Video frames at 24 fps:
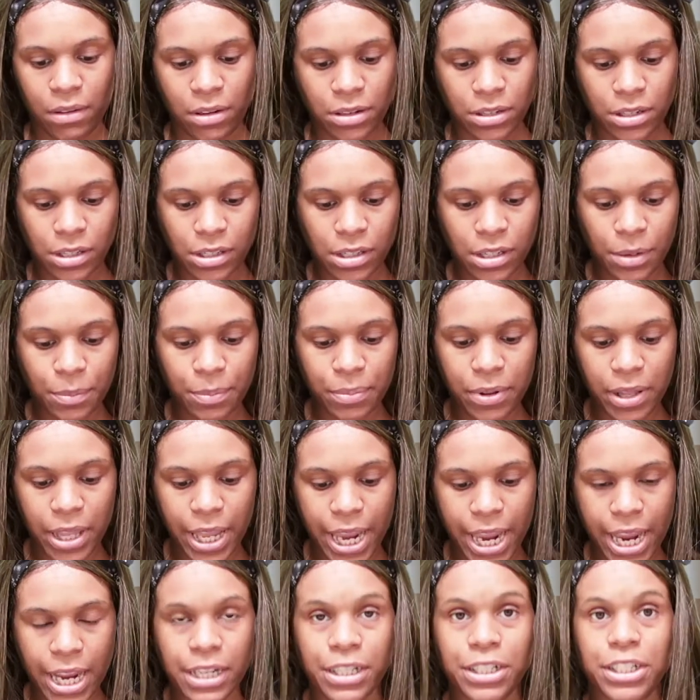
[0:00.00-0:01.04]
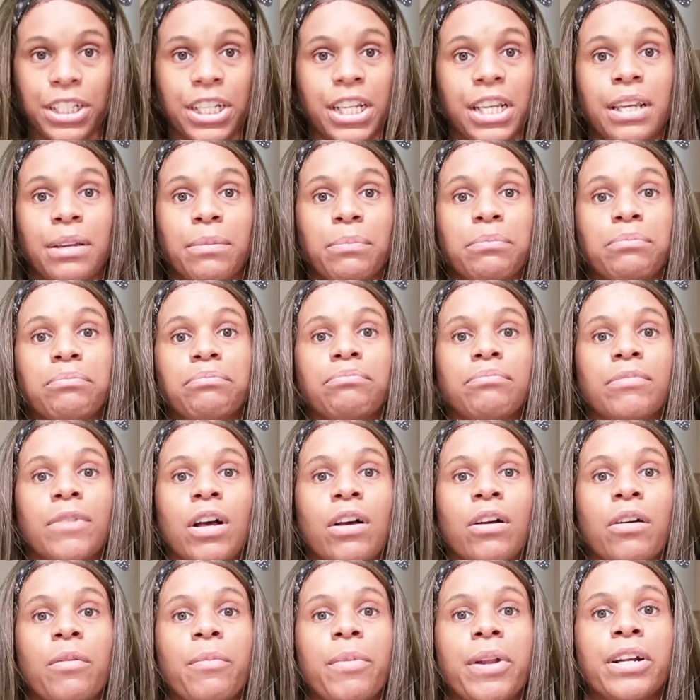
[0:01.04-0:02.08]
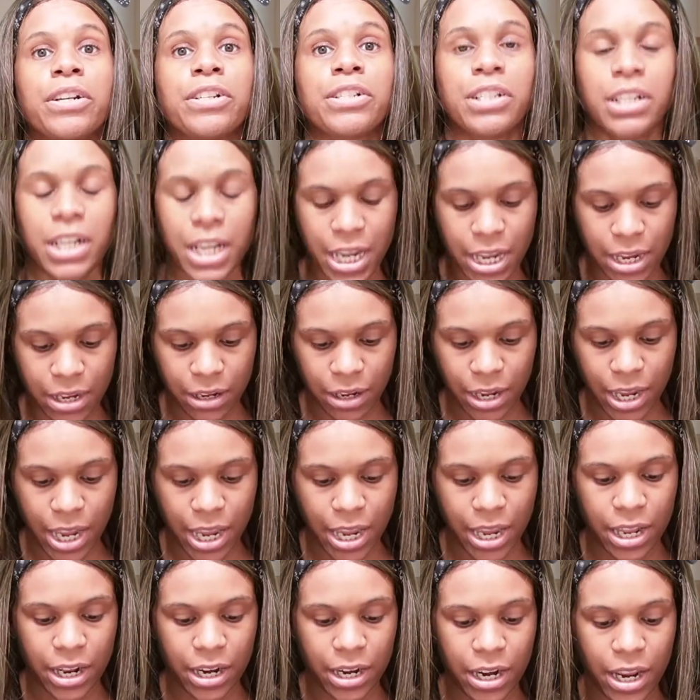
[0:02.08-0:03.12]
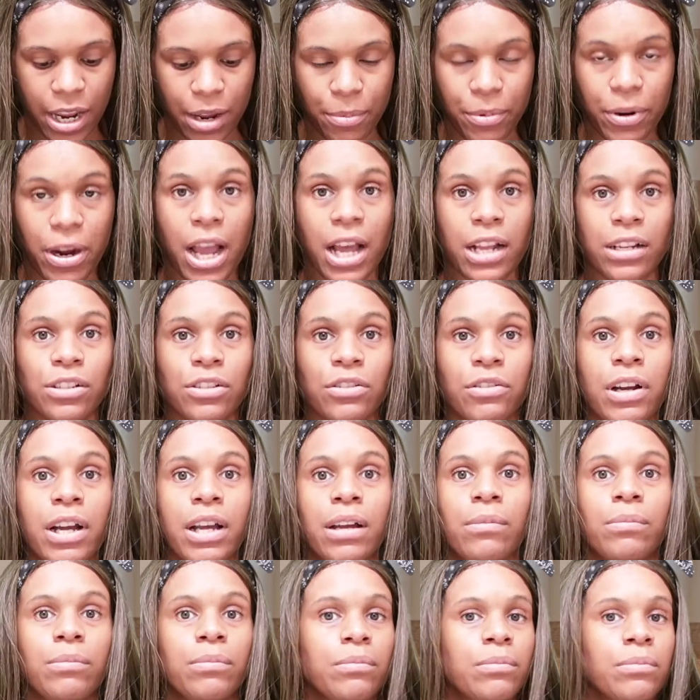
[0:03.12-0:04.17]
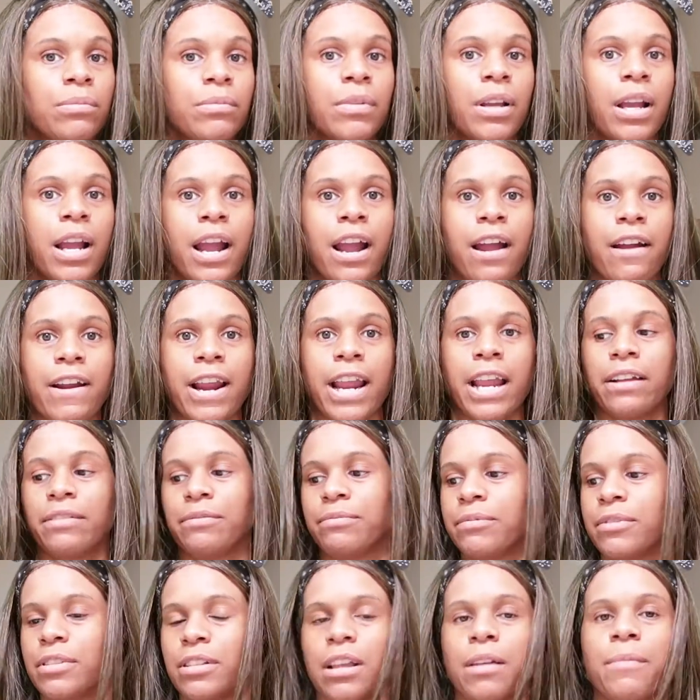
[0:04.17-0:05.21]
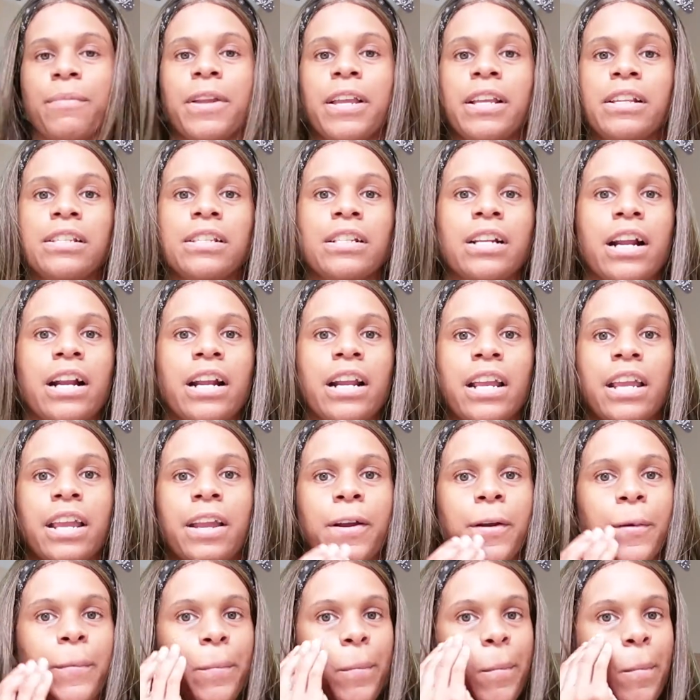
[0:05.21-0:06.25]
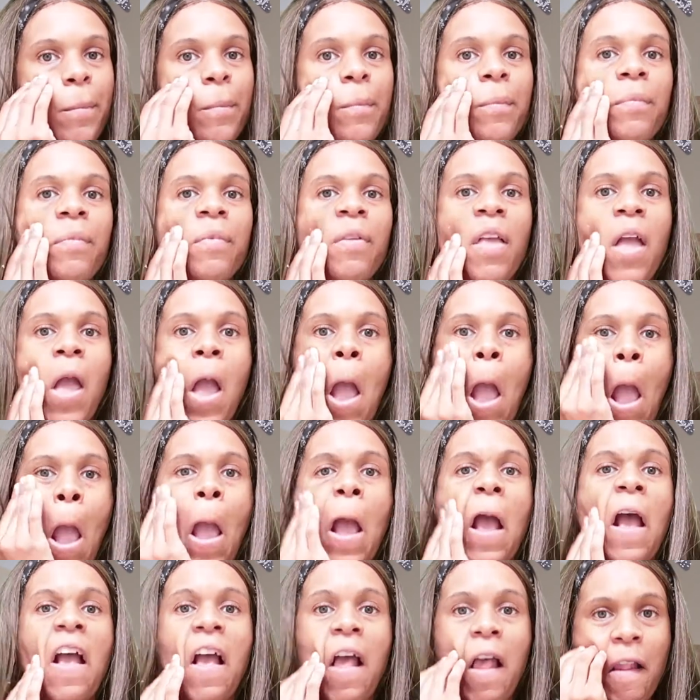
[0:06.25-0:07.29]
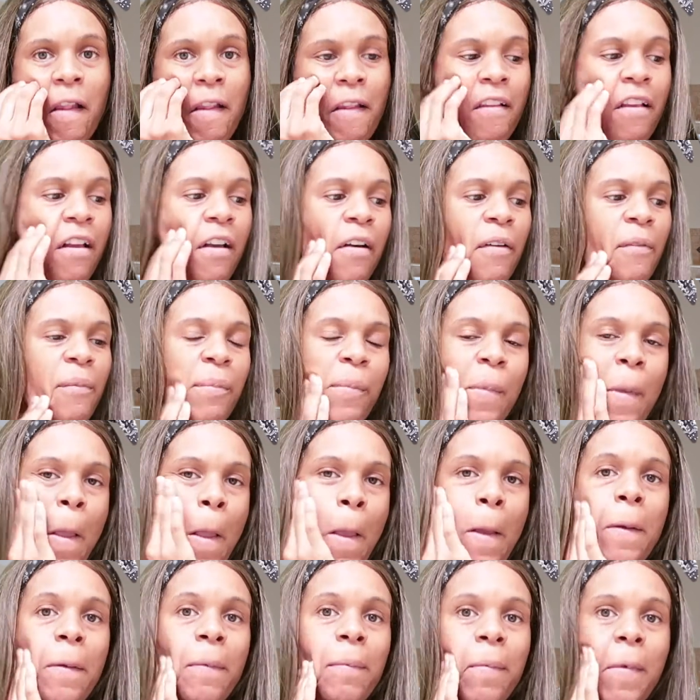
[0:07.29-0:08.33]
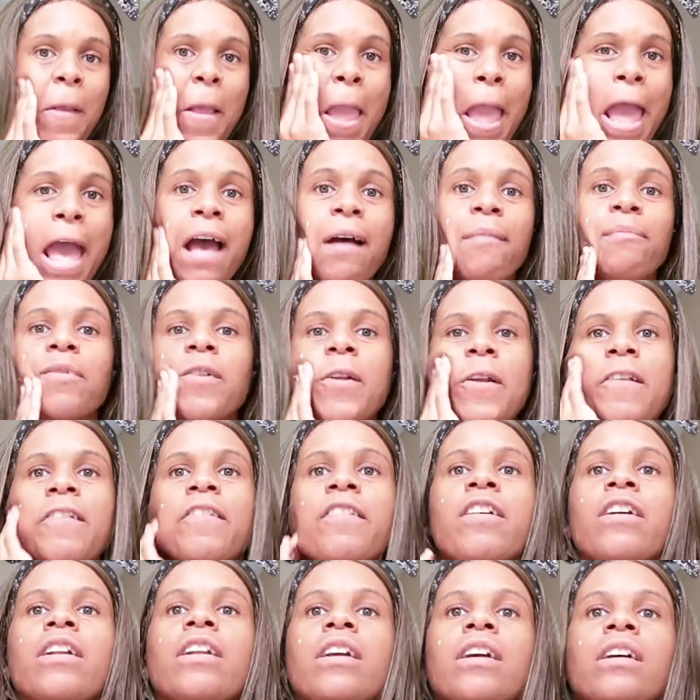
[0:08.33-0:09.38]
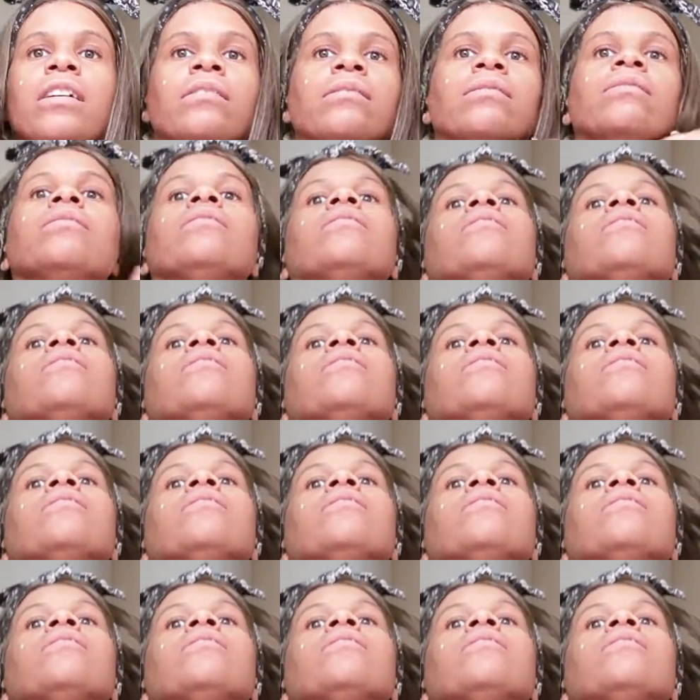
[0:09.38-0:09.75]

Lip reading: just a plain cheap cocoa butter stick and apricot scrub. Alright, so I'm gonna get started here. So yeah, I'm just gonna